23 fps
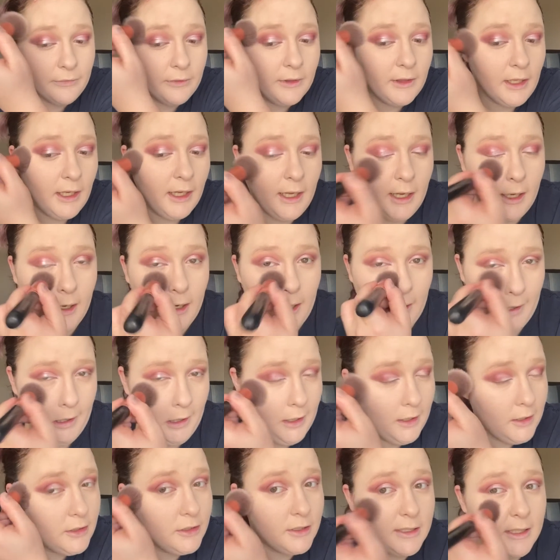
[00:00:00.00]

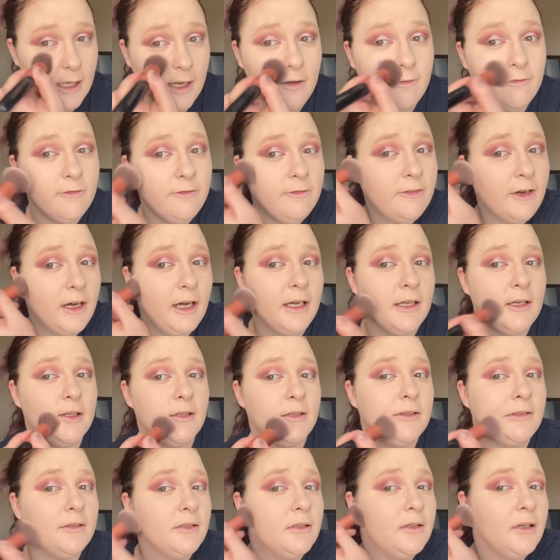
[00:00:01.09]
and just have fun.